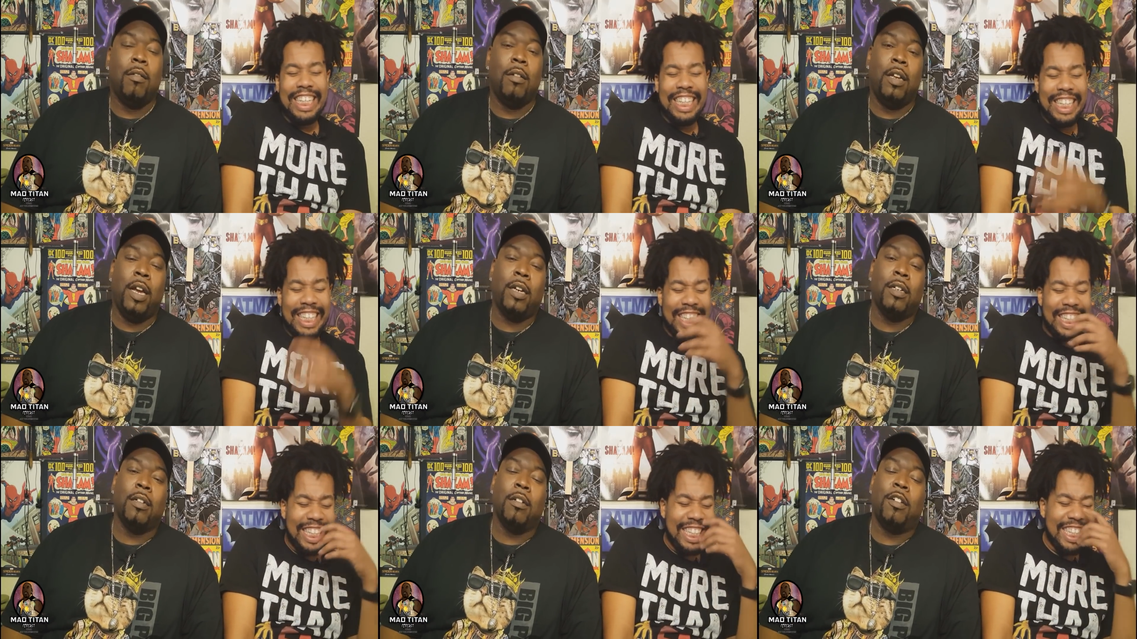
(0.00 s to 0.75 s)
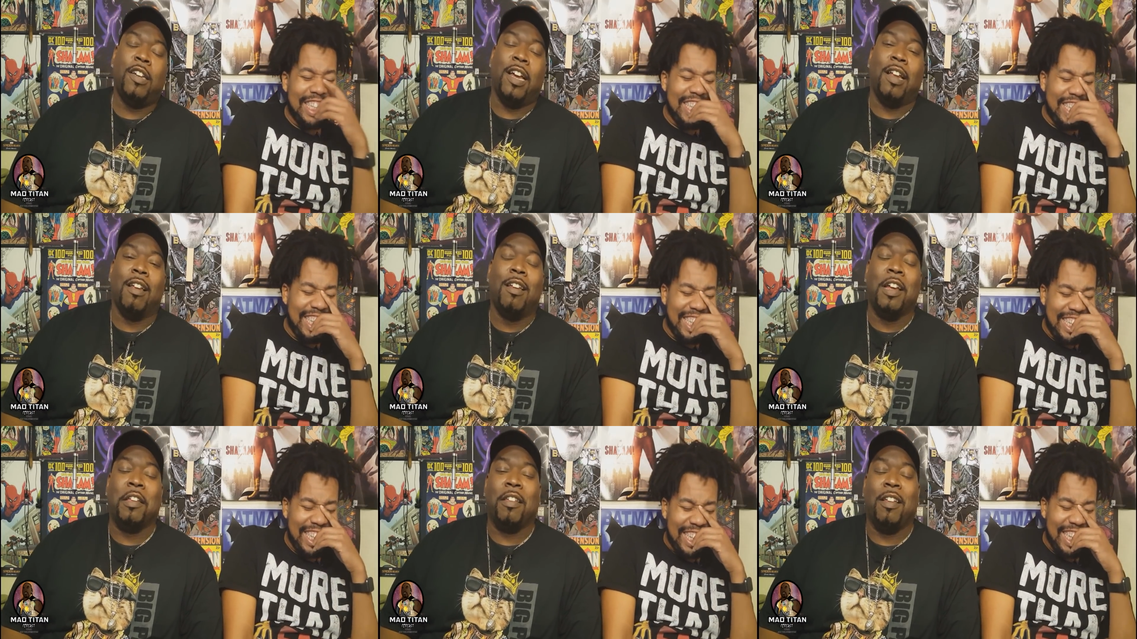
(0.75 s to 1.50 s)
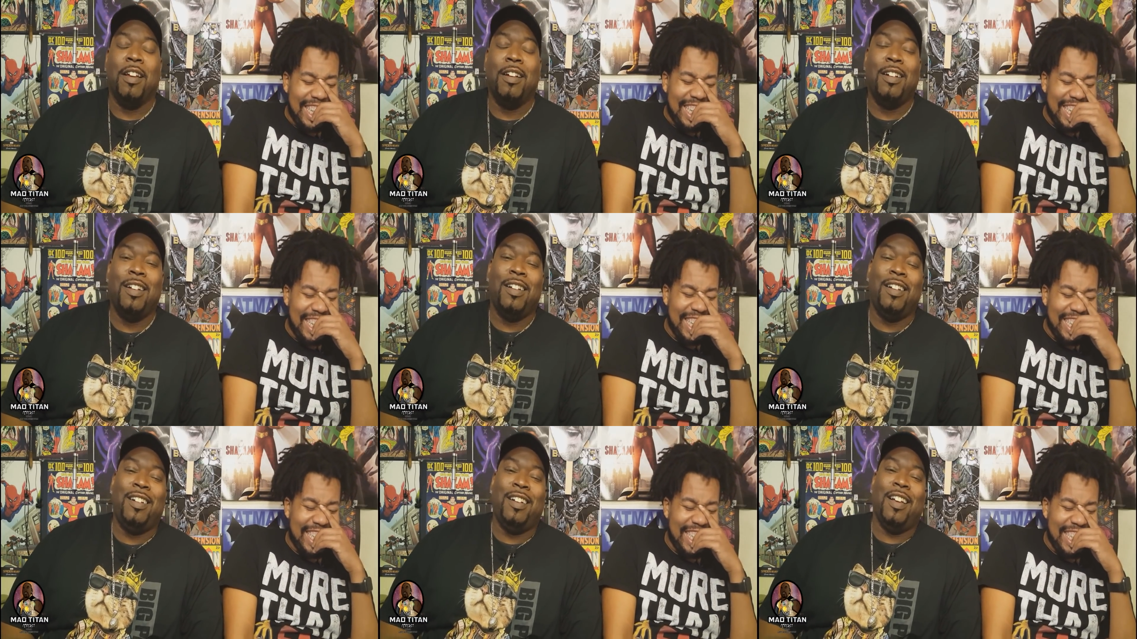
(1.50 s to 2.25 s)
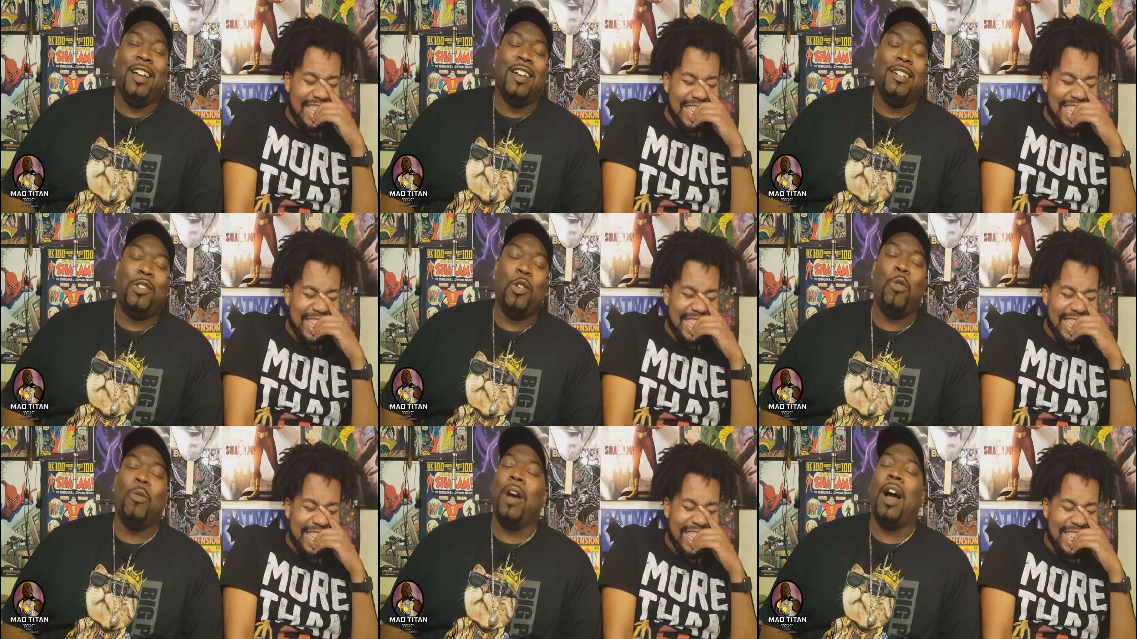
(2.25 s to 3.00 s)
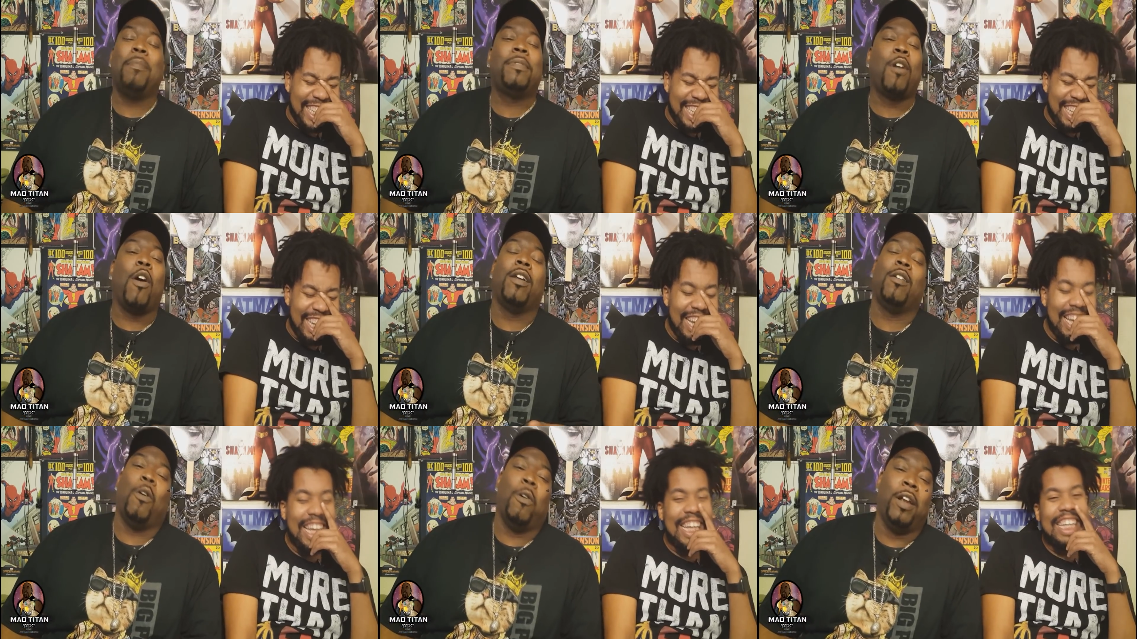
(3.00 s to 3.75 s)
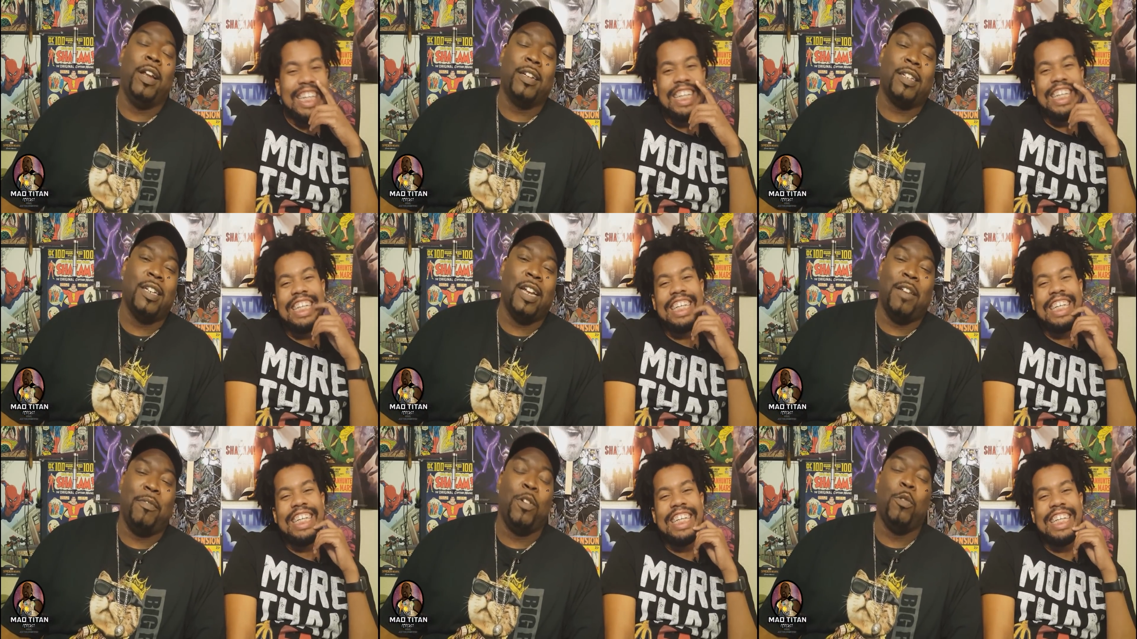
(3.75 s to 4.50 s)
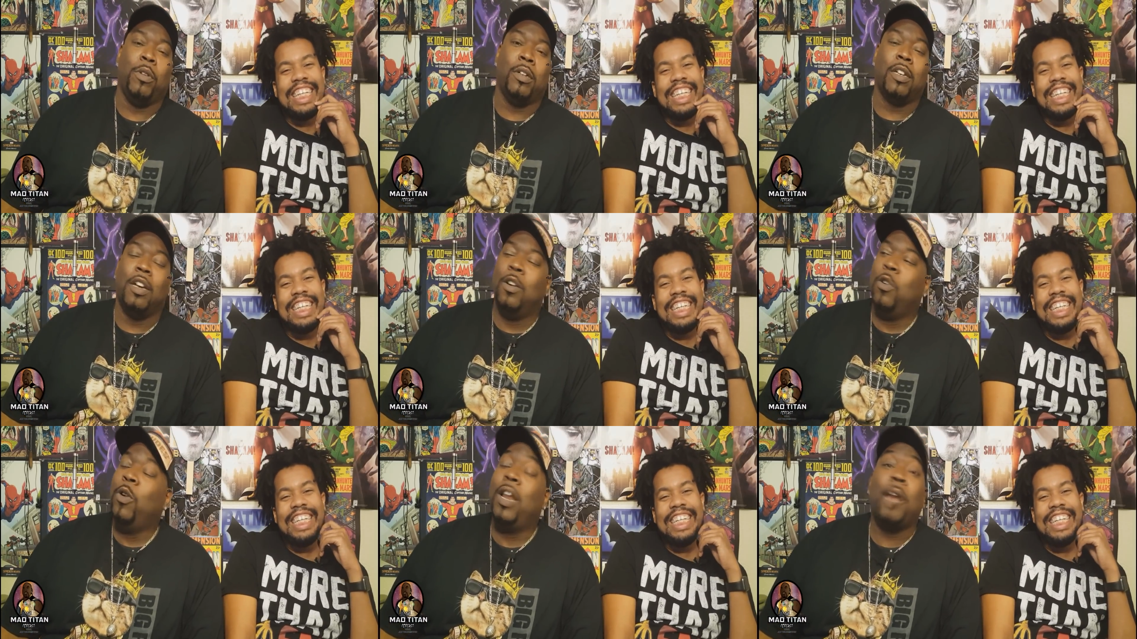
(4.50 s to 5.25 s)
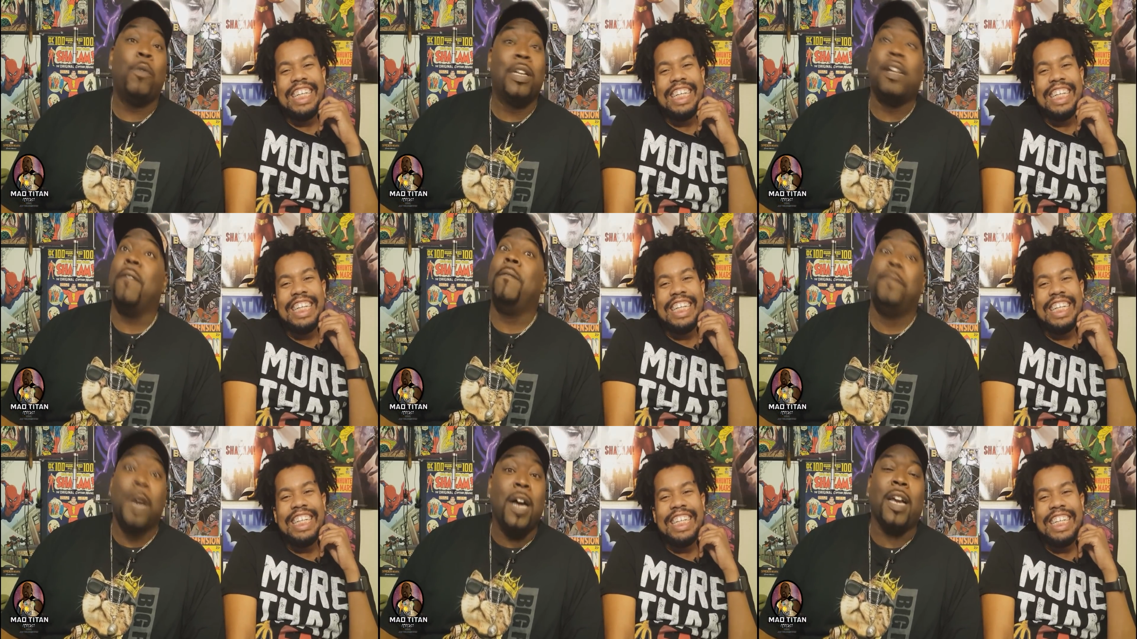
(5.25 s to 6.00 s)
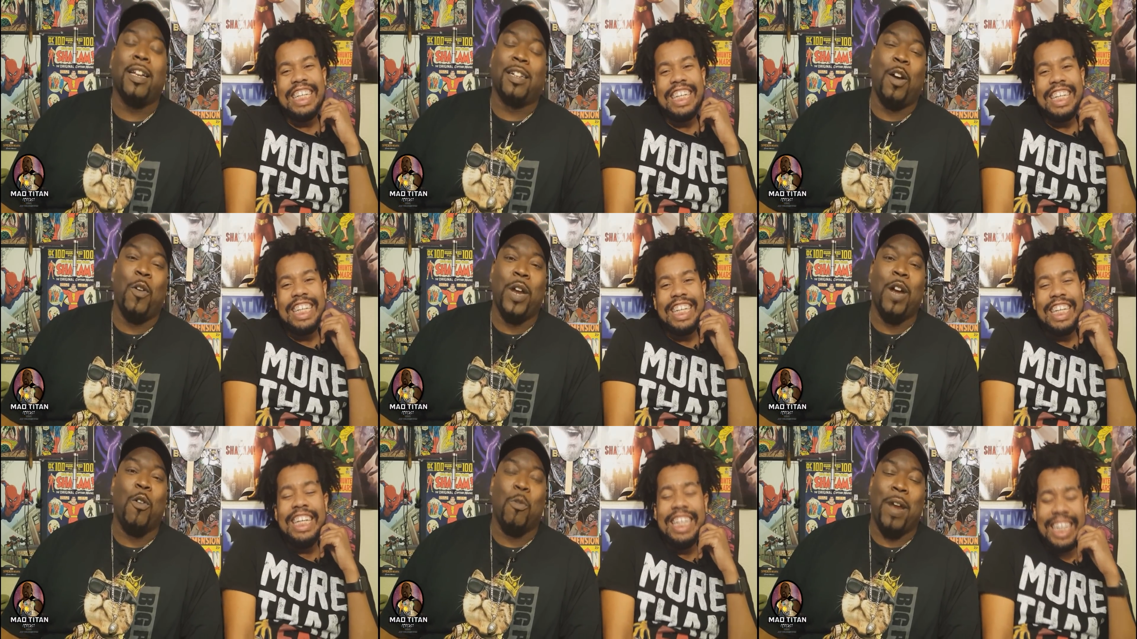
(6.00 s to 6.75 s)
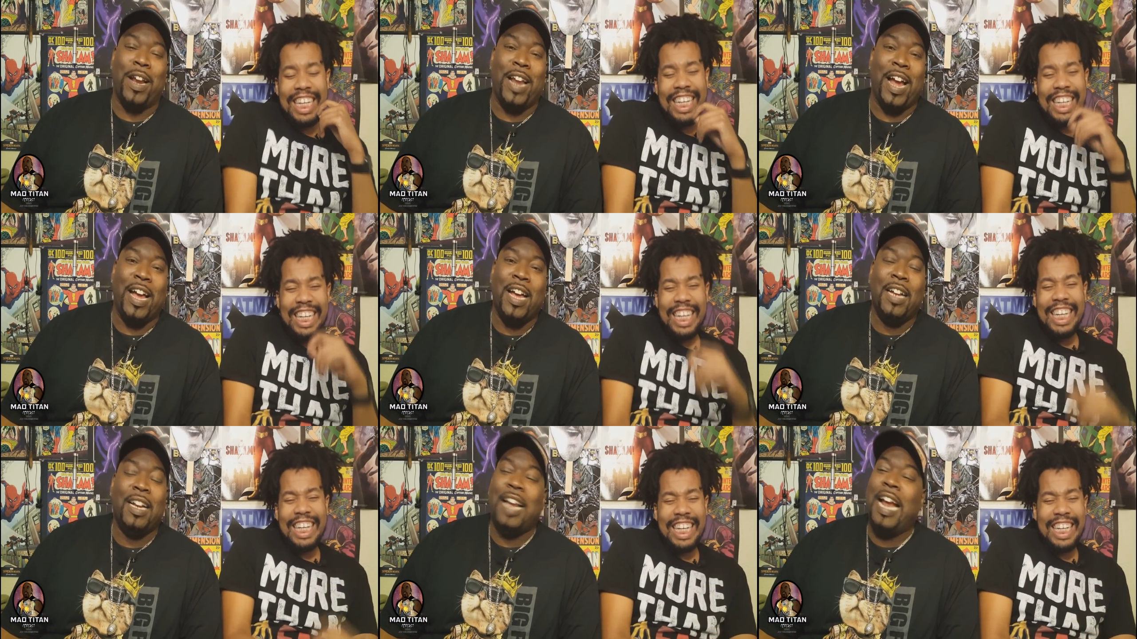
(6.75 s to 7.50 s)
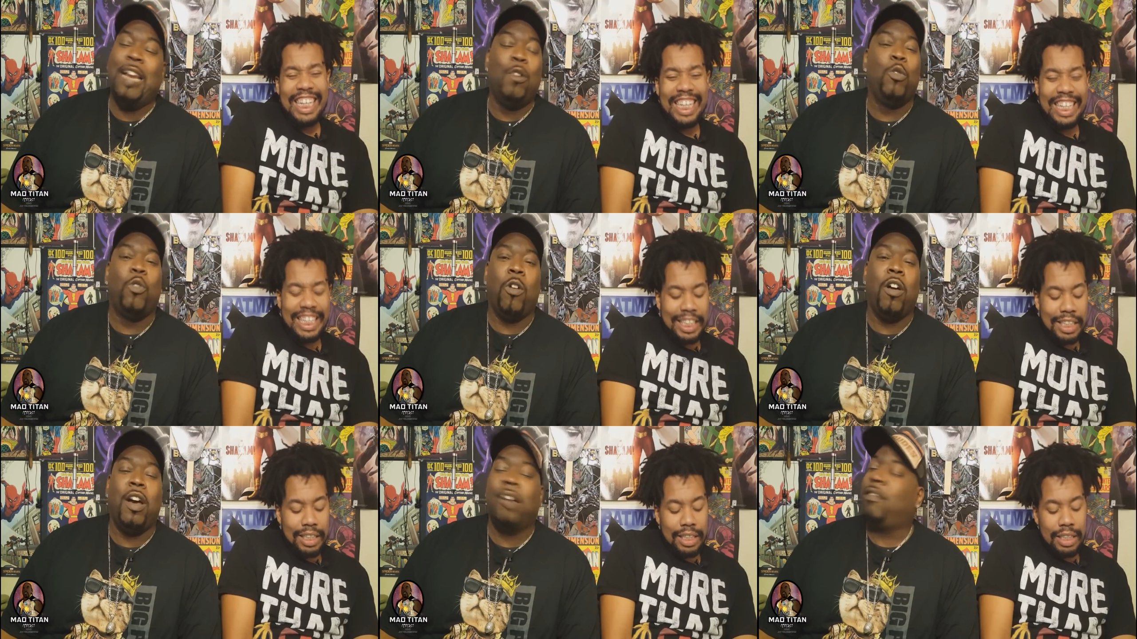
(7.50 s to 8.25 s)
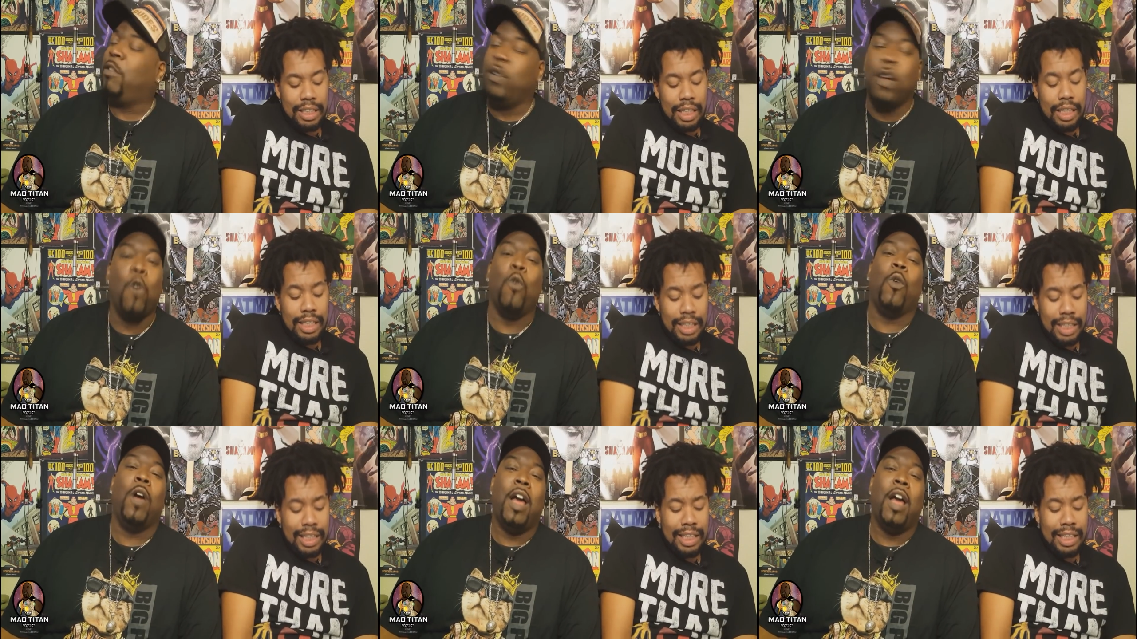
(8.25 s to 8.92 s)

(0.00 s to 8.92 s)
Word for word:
Speaker 1: Nigga, shit, listen. So I'm sorry to all the listeners and the viewers who are like, what the fuck is going on right now? Did they do drugs? No.